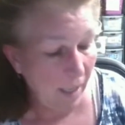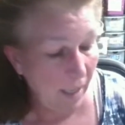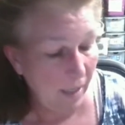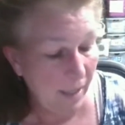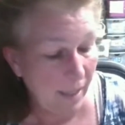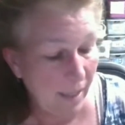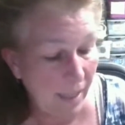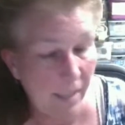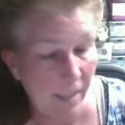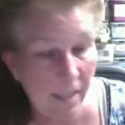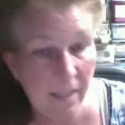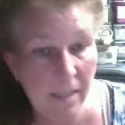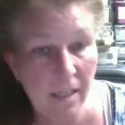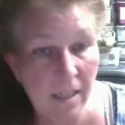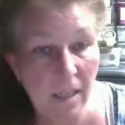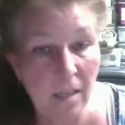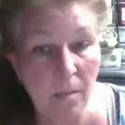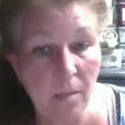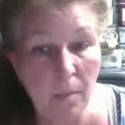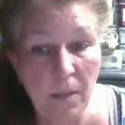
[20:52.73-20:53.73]
This is
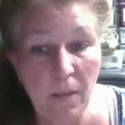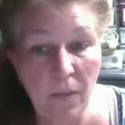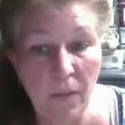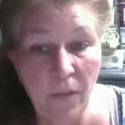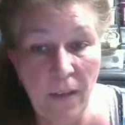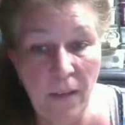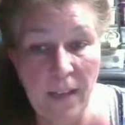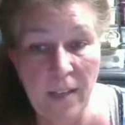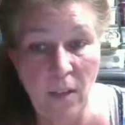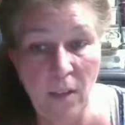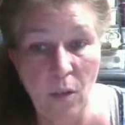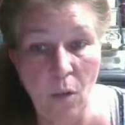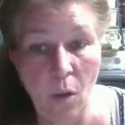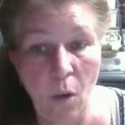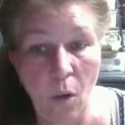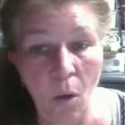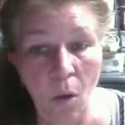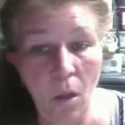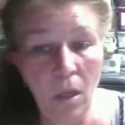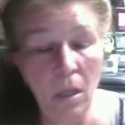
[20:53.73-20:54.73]
going to be final
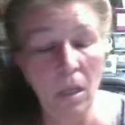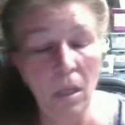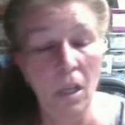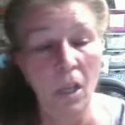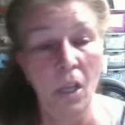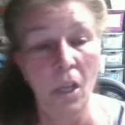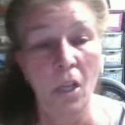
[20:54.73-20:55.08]
call.